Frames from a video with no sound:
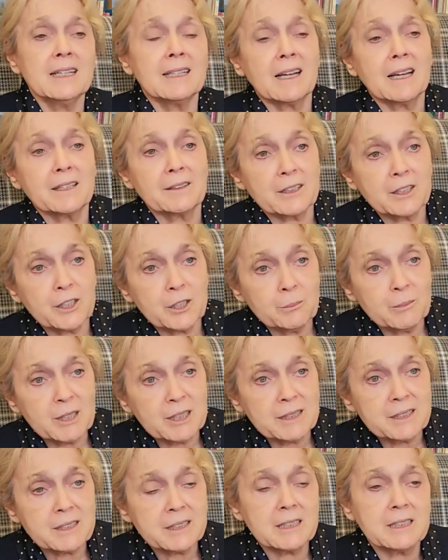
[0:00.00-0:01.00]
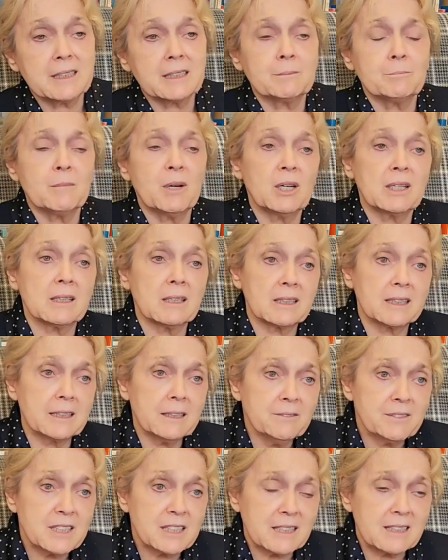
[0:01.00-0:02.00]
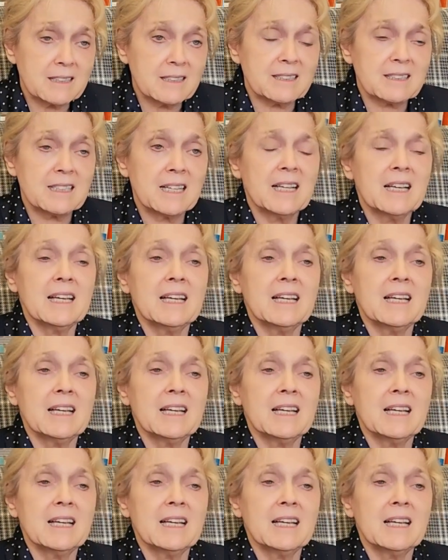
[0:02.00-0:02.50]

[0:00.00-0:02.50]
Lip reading: like the humanistic model gives us,